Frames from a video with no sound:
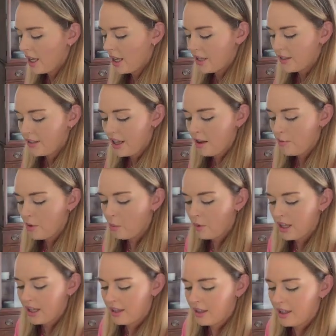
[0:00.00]
Same
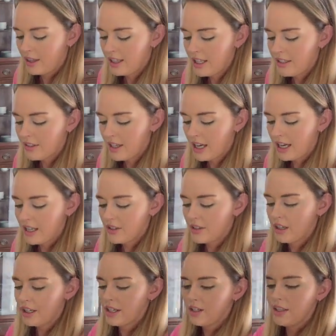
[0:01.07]
with these guys. They're
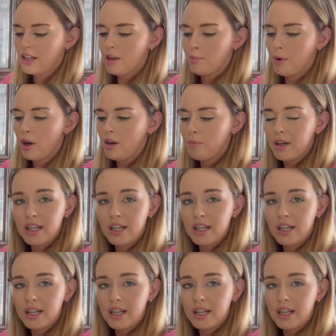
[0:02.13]
gonna sit up on my